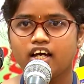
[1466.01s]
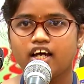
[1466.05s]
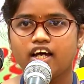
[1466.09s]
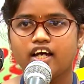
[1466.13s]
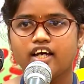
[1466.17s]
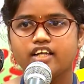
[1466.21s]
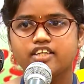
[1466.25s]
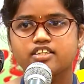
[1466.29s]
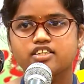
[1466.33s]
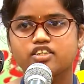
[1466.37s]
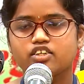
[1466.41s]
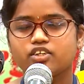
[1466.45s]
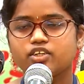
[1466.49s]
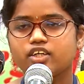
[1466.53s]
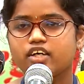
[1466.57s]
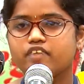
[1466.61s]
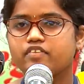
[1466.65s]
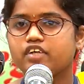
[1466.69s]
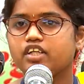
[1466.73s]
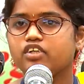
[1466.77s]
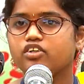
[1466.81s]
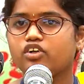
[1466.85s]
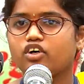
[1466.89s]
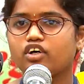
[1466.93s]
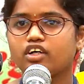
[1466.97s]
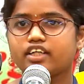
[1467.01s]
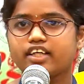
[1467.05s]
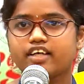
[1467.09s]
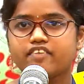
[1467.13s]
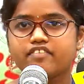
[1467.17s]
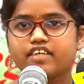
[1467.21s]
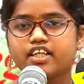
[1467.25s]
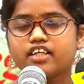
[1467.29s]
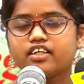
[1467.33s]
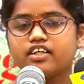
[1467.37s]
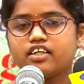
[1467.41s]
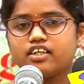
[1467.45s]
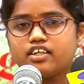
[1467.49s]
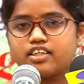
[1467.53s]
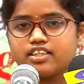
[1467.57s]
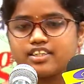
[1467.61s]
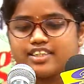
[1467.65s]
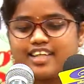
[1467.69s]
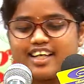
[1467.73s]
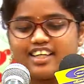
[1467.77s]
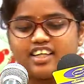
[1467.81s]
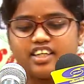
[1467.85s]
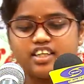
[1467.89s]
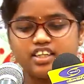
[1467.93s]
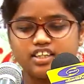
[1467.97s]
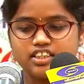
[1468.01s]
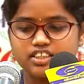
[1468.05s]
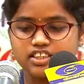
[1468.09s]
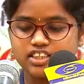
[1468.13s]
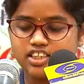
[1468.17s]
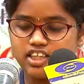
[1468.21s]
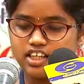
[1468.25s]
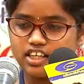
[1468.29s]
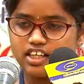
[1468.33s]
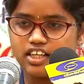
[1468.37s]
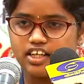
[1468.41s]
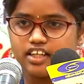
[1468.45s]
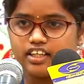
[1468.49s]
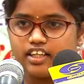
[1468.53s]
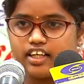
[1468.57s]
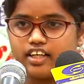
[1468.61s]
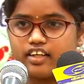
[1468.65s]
And so they were not even sending children,